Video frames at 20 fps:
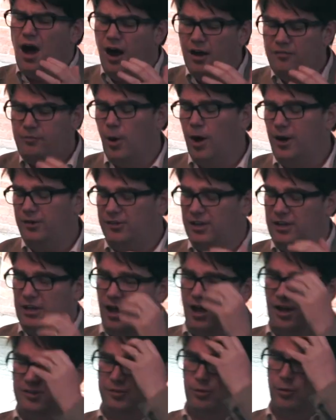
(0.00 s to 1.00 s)
I've worked
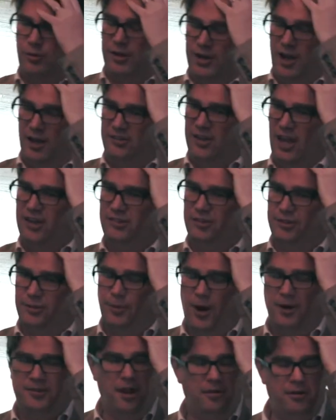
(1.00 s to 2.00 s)
in large
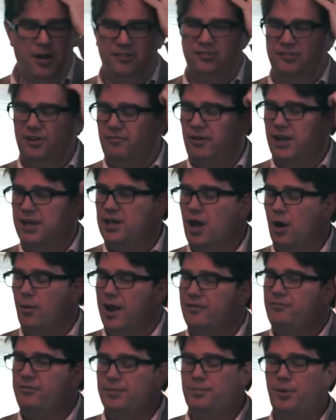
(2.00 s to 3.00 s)
organizations, but I don't necessarily
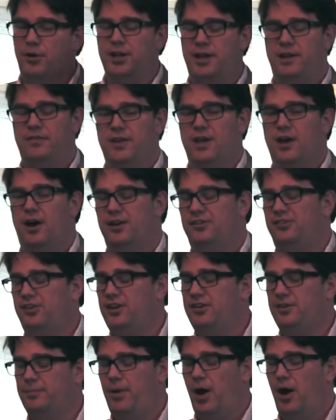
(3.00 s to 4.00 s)
know everybody in the
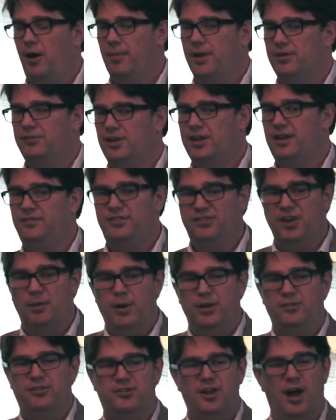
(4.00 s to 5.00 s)
IT department. And if
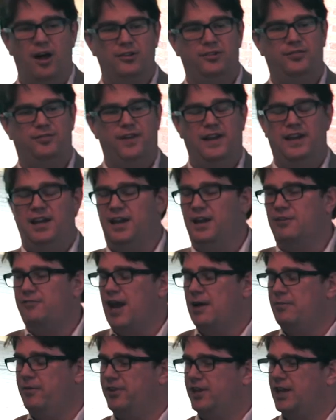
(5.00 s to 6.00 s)
someone starts fiddling
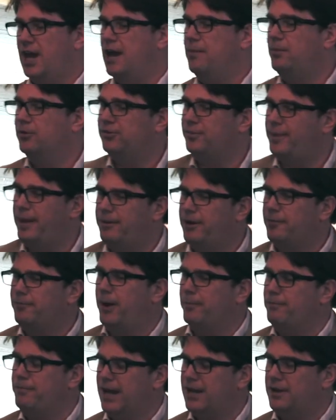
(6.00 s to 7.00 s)
around with the cables back
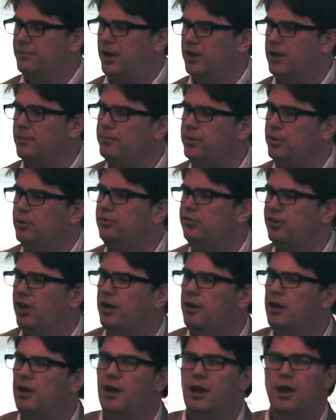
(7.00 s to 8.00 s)
of my
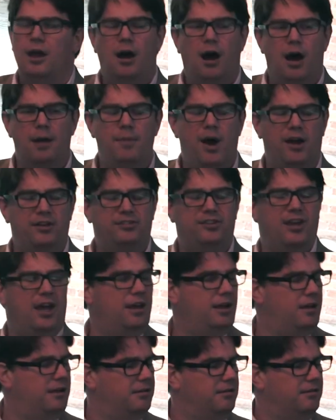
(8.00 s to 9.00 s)
computer, I might
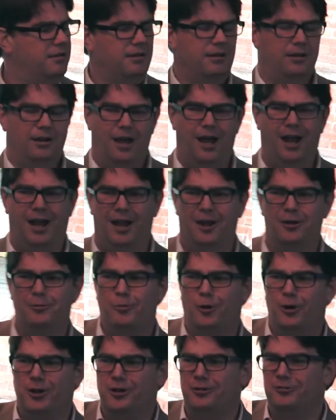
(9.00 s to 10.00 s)
say,
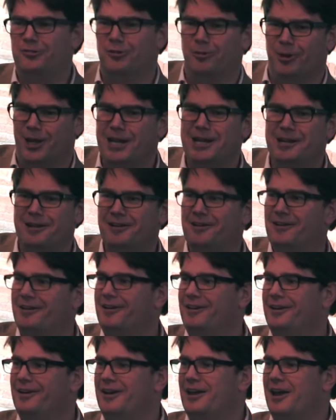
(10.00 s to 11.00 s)
hello, what are you doing?
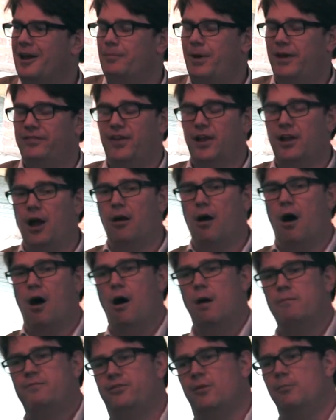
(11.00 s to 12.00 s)
But if they go,
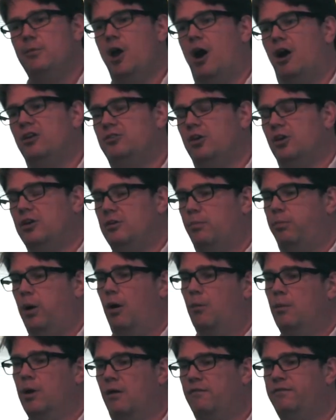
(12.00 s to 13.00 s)
oh, I'm from the IT
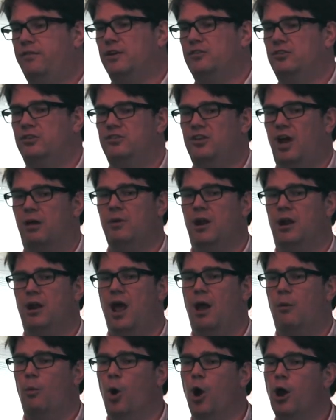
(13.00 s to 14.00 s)
department, I'm fixing something
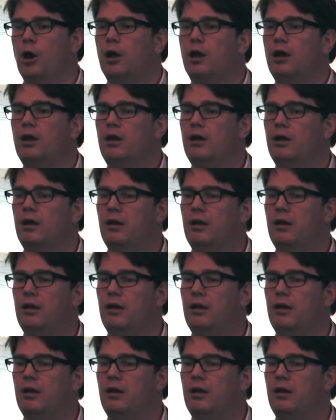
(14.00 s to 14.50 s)
with a network,